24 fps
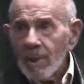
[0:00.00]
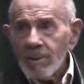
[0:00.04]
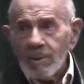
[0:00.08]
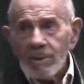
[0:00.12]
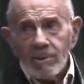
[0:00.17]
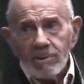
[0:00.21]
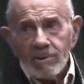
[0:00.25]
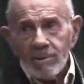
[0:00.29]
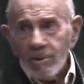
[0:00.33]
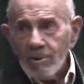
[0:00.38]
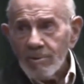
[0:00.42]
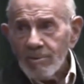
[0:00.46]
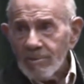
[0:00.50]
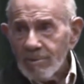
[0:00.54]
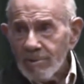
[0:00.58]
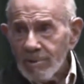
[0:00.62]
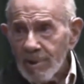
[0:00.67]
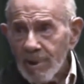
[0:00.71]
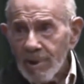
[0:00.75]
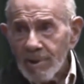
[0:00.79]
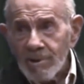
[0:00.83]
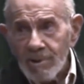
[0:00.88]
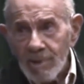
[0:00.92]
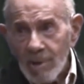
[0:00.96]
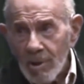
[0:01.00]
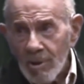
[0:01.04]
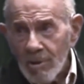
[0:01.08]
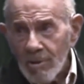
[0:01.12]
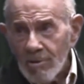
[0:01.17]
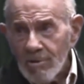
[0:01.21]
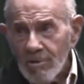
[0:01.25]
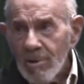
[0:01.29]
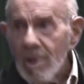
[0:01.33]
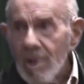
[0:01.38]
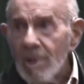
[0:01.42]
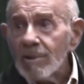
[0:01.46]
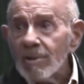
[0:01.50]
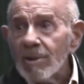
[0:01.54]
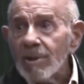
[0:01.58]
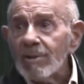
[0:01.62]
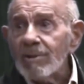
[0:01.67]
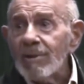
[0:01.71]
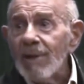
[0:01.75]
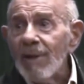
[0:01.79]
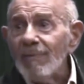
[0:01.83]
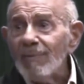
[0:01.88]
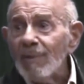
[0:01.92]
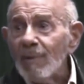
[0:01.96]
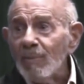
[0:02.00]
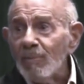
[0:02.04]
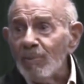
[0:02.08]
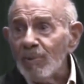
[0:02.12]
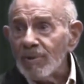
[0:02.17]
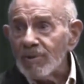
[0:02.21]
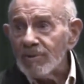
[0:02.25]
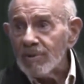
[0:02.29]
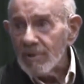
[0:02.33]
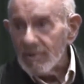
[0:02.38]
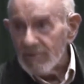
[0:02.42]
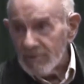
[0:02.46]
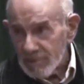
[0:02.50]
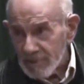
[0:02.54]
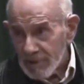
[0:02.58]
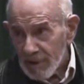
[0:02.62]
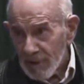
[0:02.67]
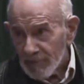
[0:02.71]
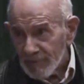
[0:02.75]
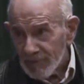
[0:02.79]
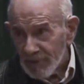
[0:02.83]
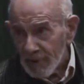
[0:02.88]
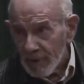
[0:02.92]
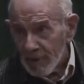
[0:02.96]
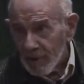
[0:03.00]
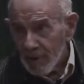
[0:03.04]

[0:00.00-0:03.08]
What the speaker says: And the church said, no, the devil put that stuff